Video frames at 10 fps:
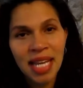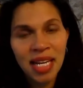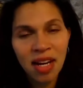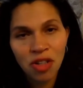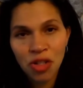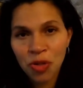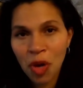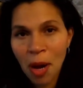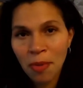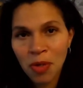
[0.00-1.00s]
like I said, and our
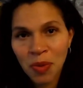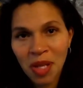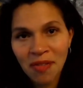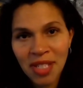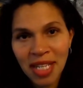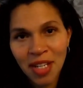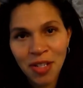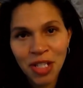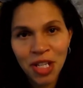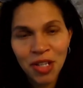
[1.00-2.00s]
subscribers would love to
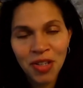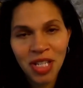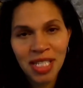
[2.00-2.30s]
hear too,